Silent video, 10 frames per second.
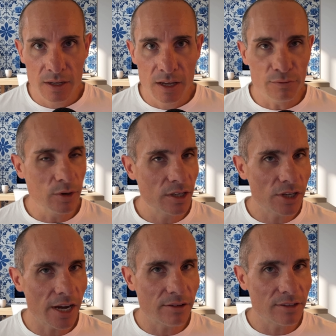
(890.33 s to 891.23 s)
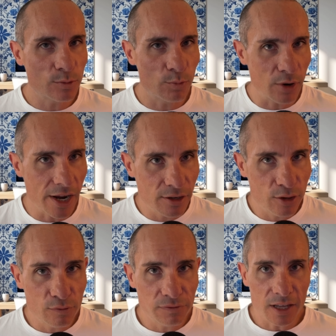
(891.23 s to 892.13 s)
If you want to check out this brand
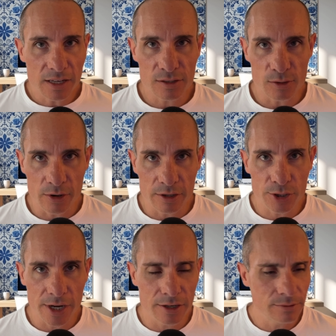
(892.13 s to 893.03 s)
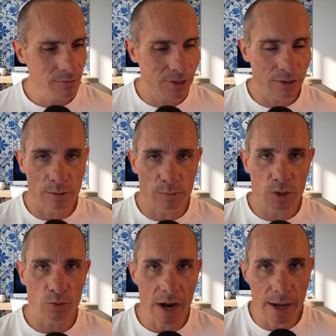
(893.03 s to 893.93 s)
new Flux LoRA trainer, just
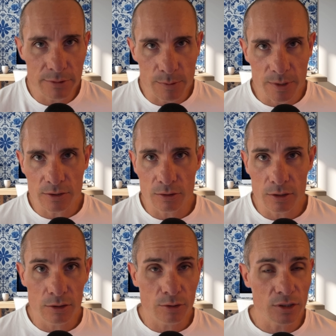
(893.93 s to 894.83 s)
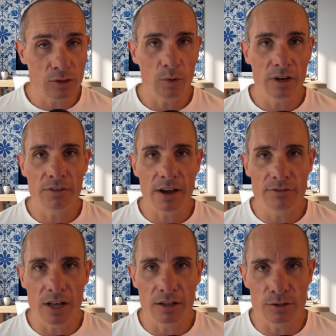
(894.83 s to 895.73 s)
subscribe to Pixel Dojo. It's
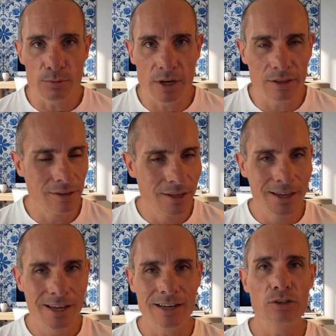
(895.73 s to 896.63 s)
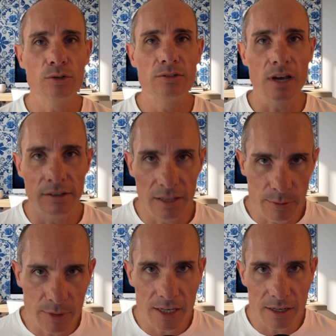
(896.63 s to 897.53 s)
$25 a month, It includes
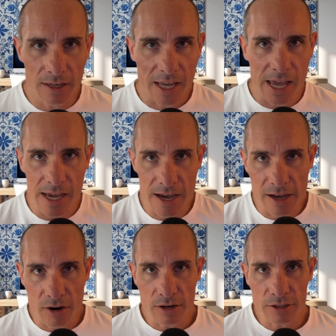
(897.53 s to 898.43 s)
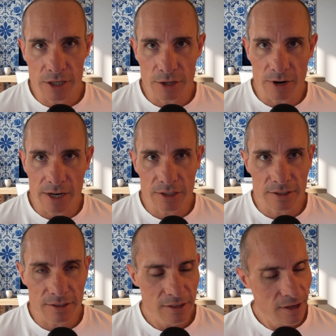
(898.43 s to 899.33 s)
unlimited AI art
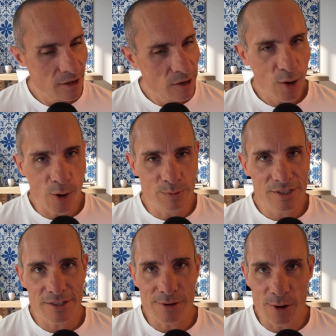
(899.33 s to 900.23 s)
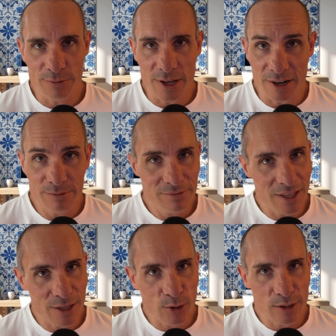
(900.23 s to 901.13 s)
generations. Hope to see you over there.
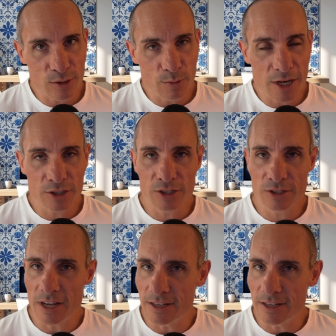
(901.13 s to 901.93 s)
Thank you all so much.